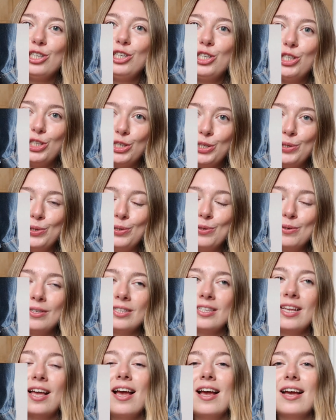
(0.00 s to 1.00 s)

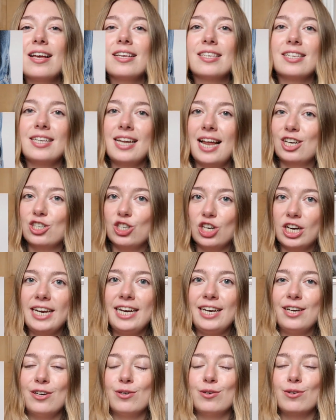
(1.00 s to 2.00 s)
shoes slash
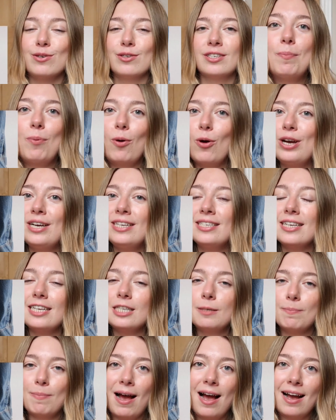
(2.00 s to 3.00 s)
heels. Point
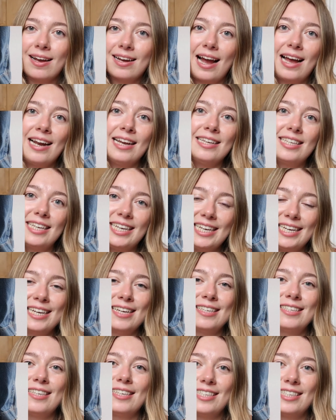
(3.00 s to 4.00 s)
is back and it's here to